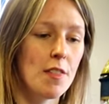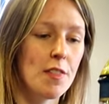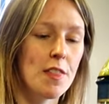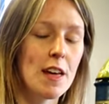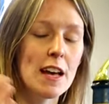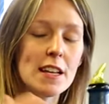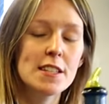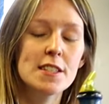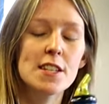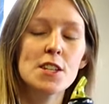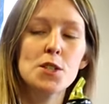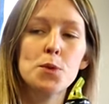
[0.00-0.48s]

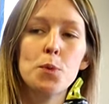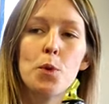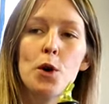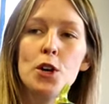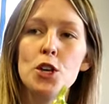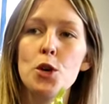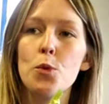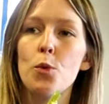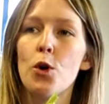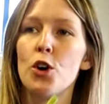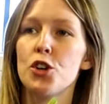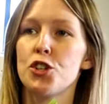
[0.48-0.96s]
This is
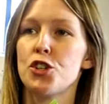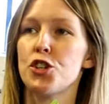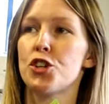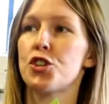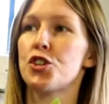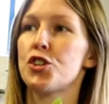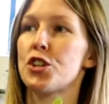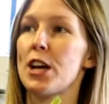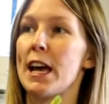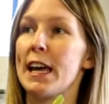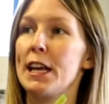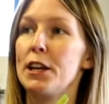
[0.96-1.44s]
what you want to
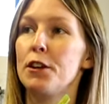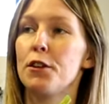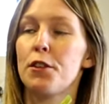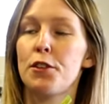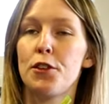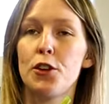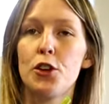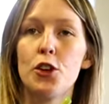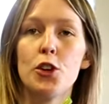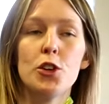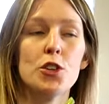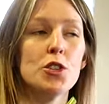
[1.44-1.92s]
shine
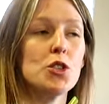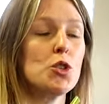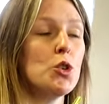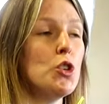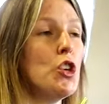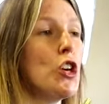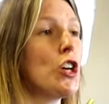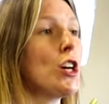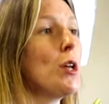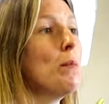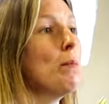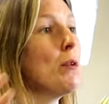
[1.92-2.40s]
through. So
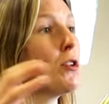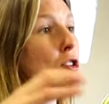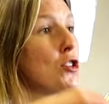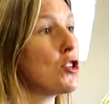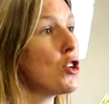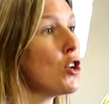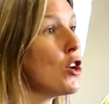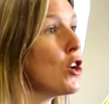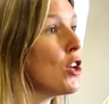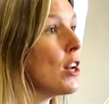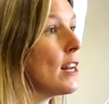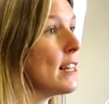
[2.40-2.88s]
you can
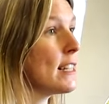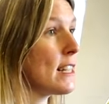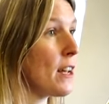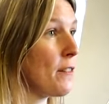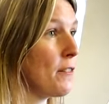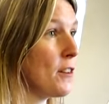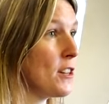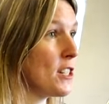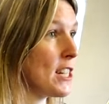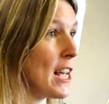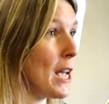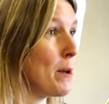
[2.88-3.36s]
mature in
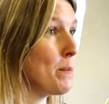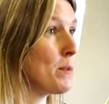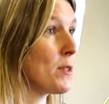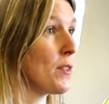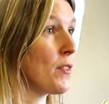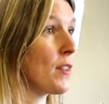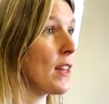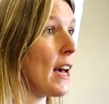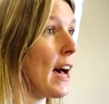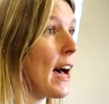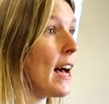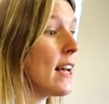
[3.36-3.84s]
different types
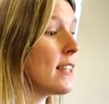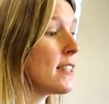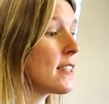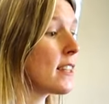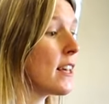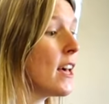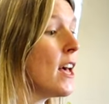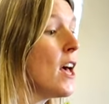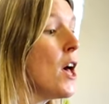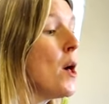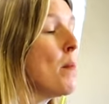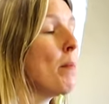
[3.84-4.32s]
of
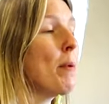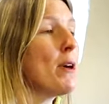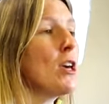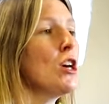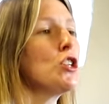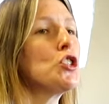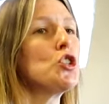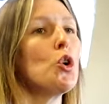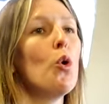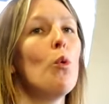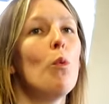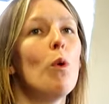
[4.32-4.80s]
casks, but
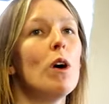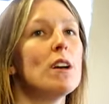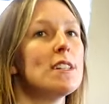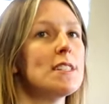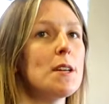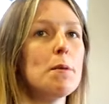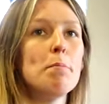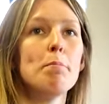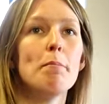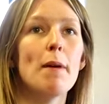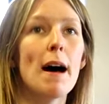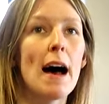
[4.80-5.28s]
you don't
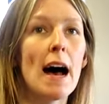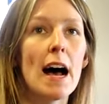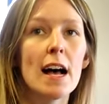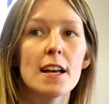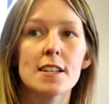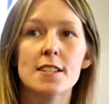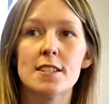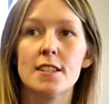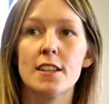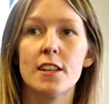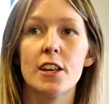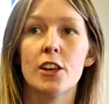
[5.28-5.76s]
want to
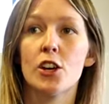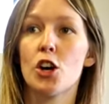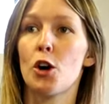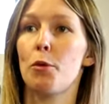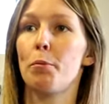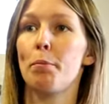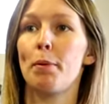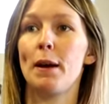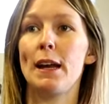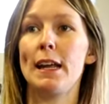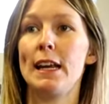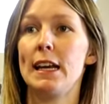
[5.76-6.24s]
mask
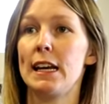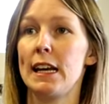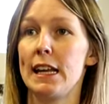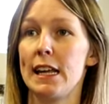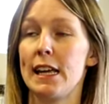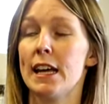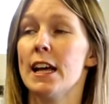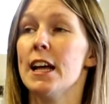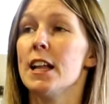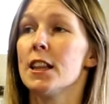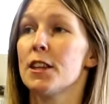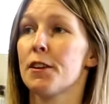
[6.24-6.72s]

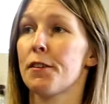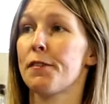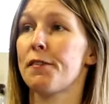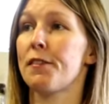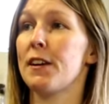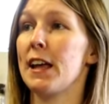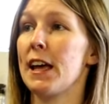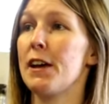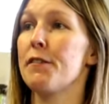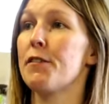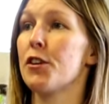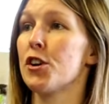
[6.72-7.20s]
completely the
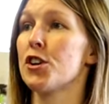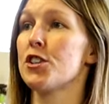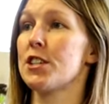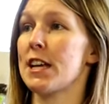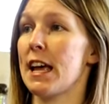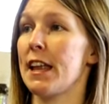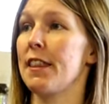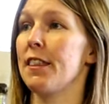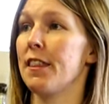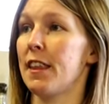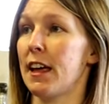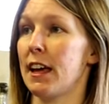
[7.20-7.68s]
flavours
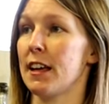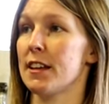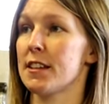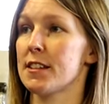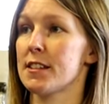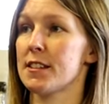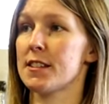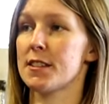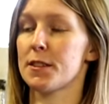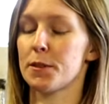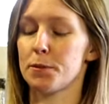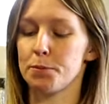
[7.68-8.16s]
in
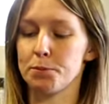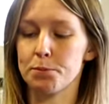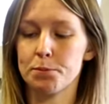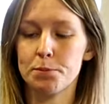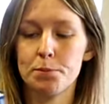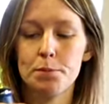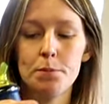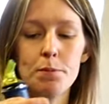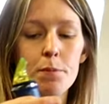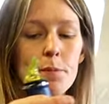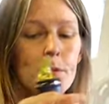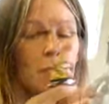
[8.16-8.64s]
this.
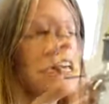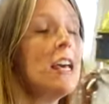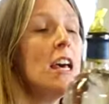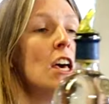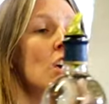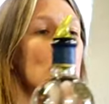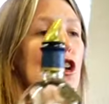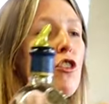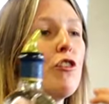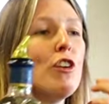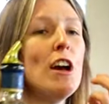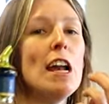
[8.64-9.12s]

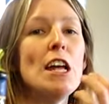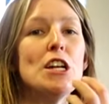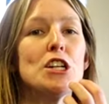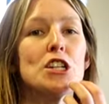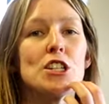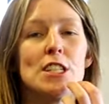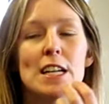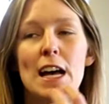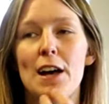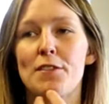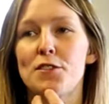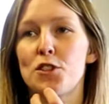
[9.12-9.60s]
You really
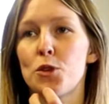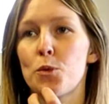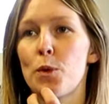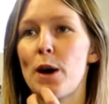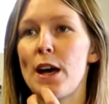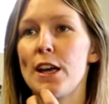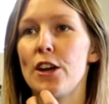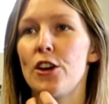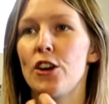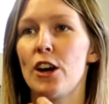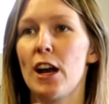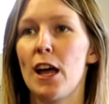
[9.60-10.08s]
just have to
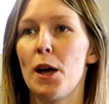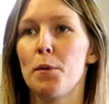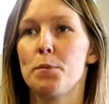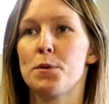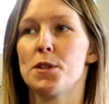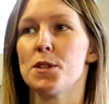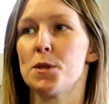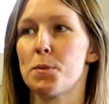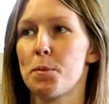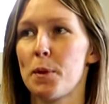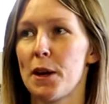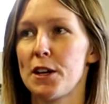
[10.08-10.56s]
wet your
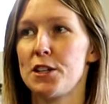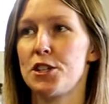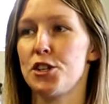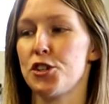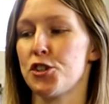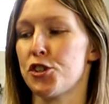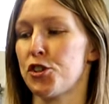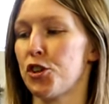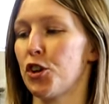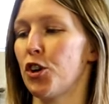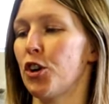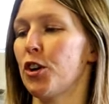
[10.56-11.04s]
lips, it's pretty
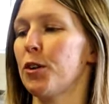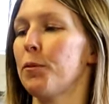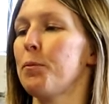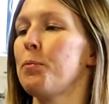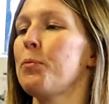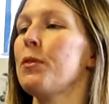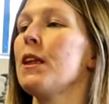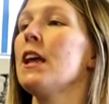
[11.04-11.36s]
strong.